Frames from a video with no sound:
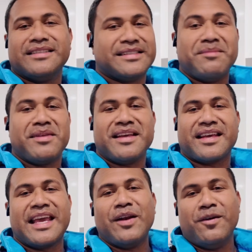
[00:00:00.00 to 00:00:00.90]
something a
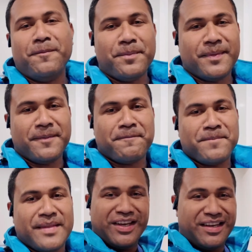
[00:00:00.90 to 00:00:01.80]
kilo.
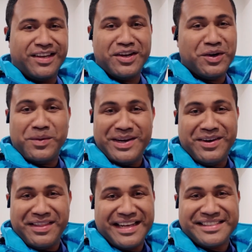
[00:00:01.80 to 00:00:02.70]
You know, we're
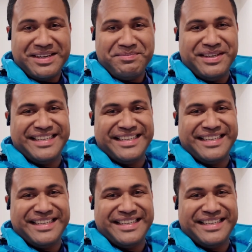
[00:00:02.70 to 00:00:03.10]
not that cheap.